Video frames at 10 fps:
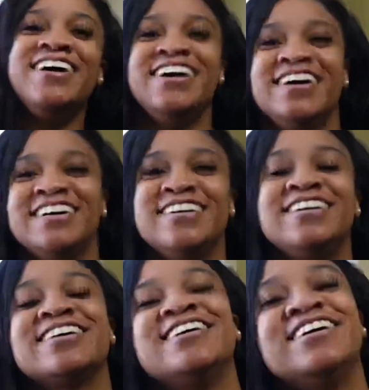
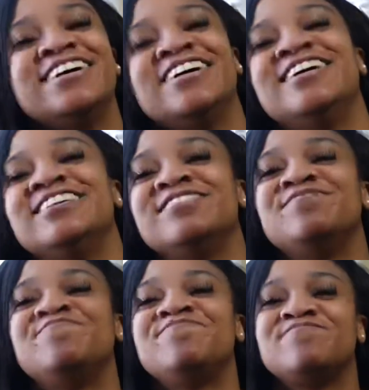and
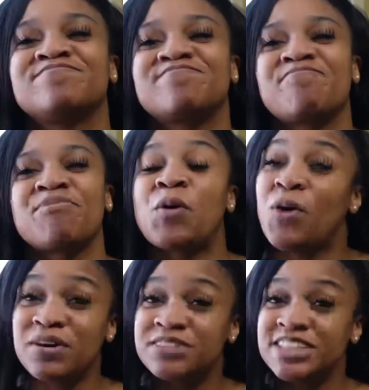um,
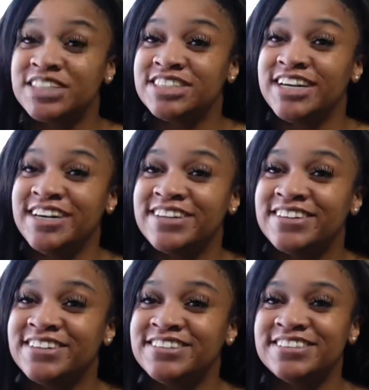welcome to the
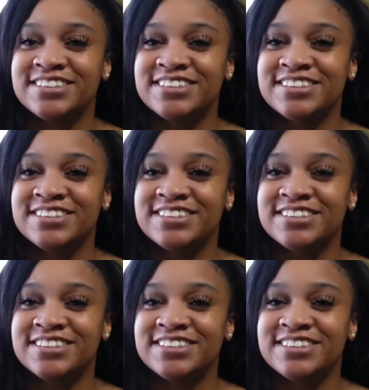channel.